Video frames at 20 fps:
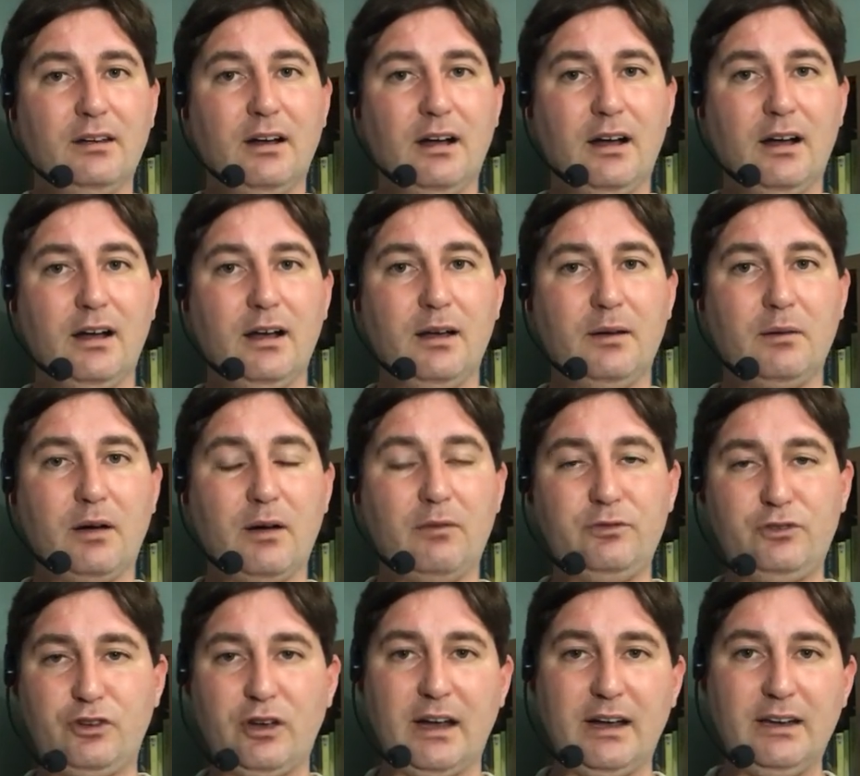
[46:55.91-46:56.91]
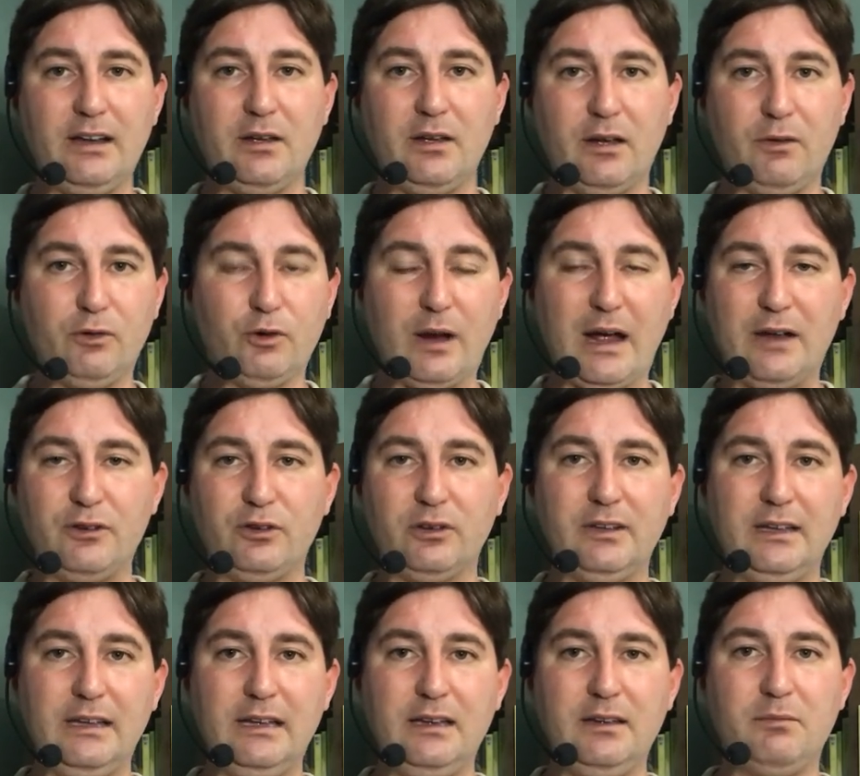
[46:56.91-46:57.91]
uh, of China
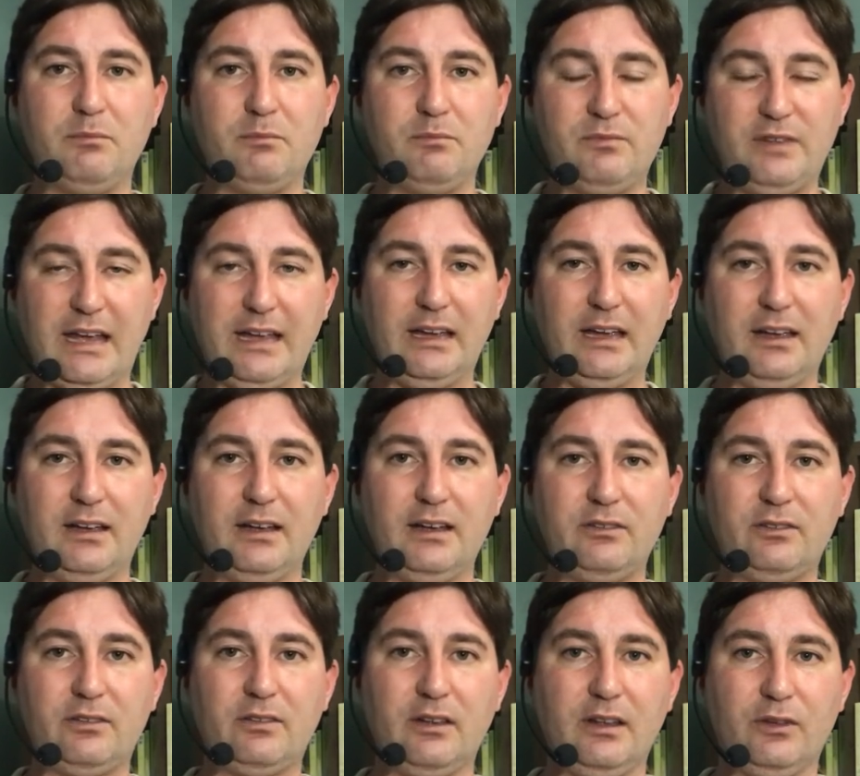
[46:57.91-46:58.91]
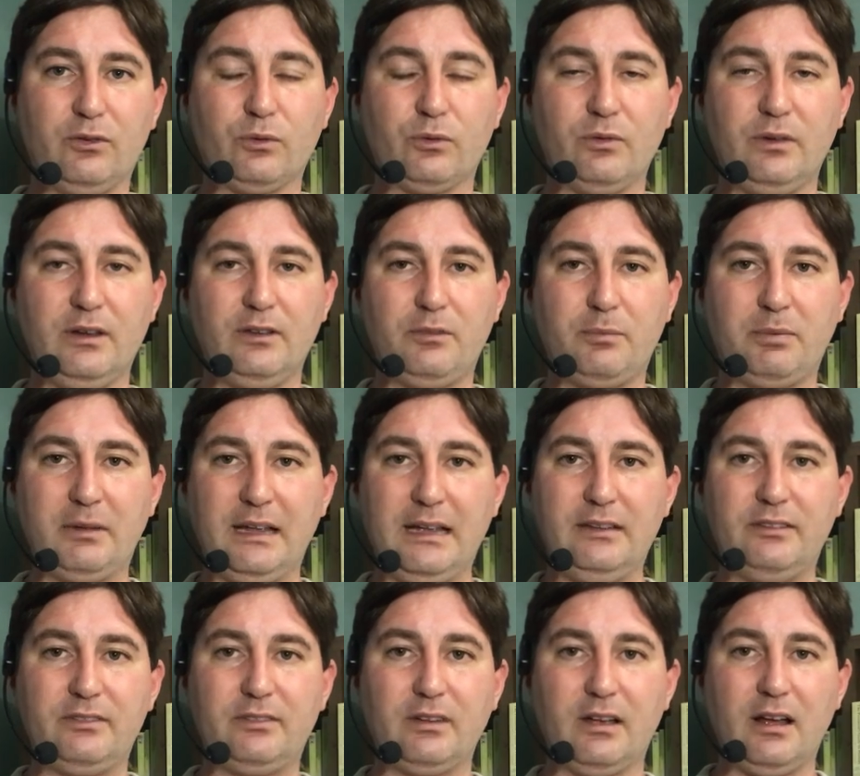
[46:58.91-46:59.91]
gradually taking its its its
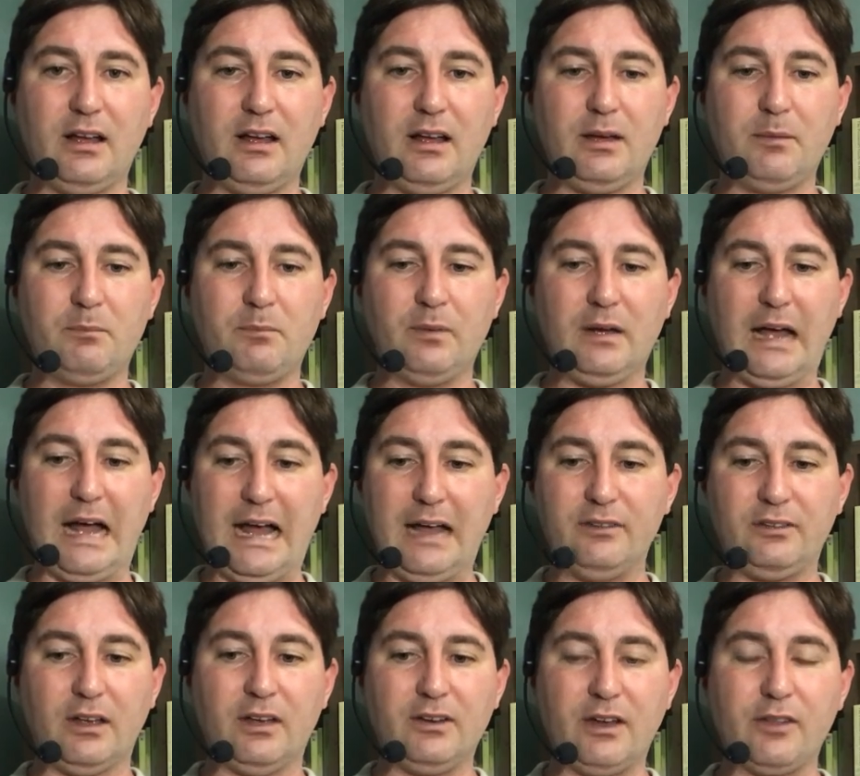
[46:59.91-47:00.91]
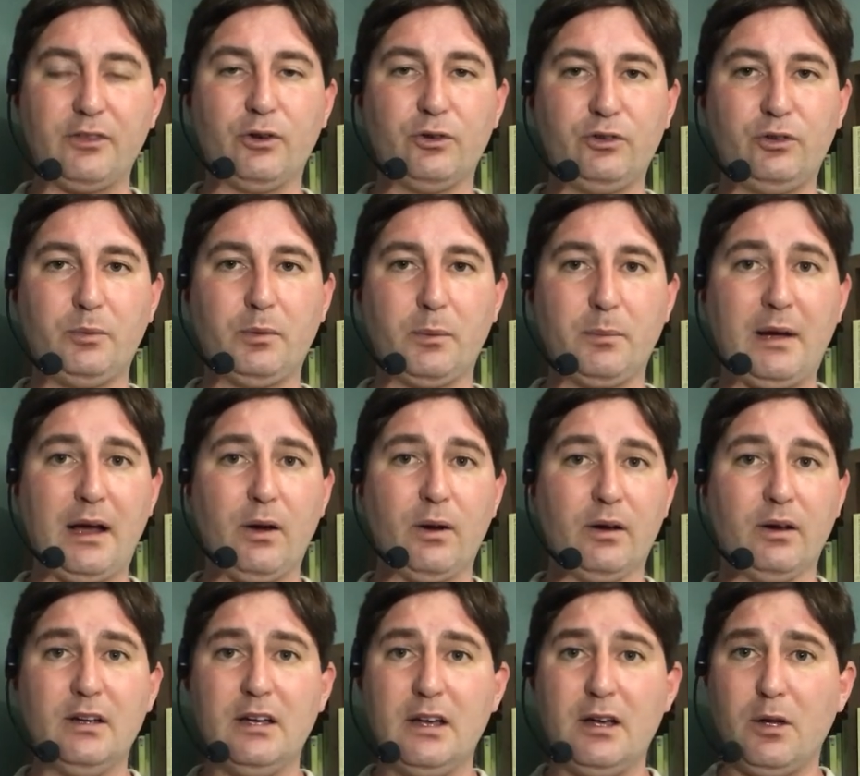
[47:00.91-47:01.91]
place um, as another
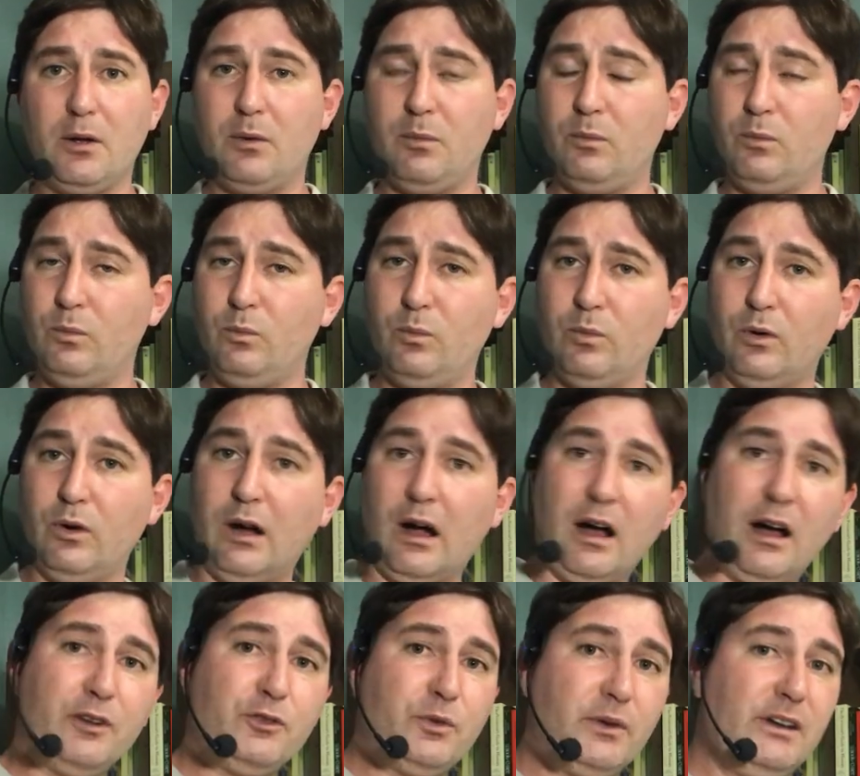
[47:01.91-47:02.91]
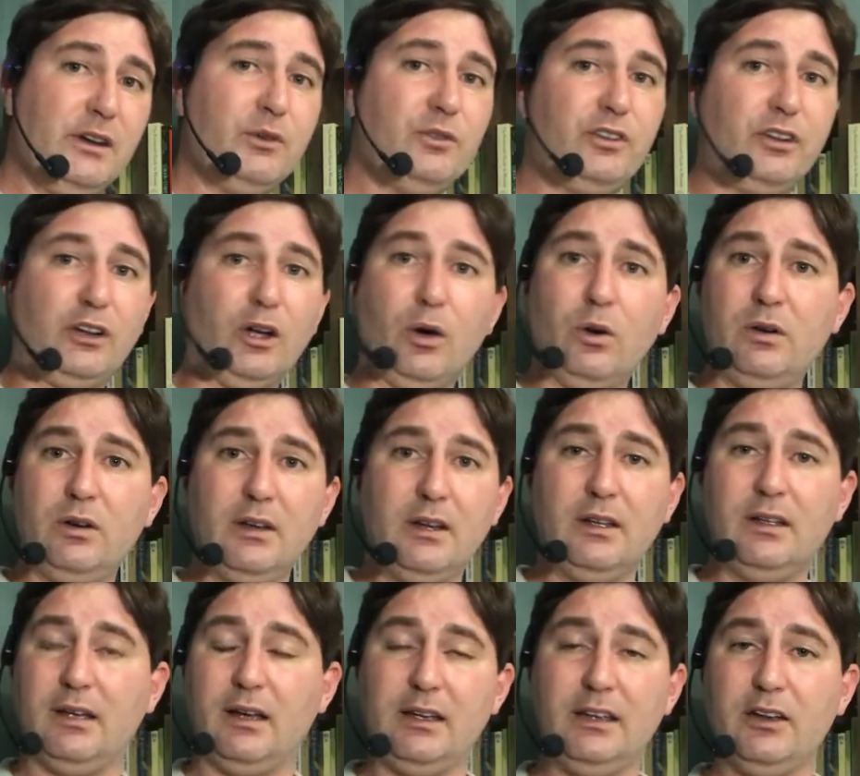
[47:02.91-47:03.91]
superpower. A hundred years ago,
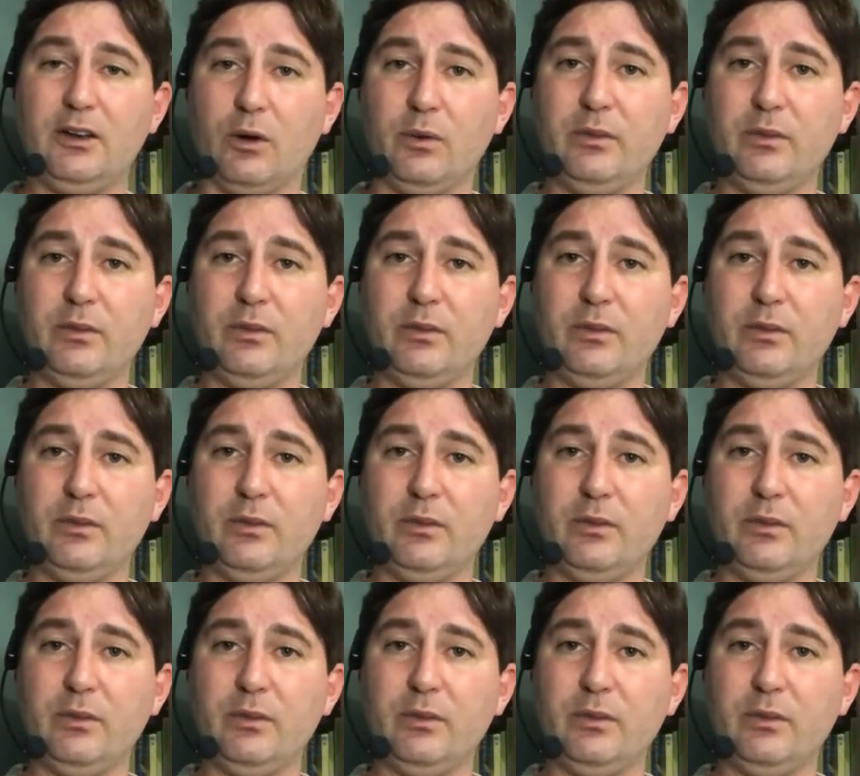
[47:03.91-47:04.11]
you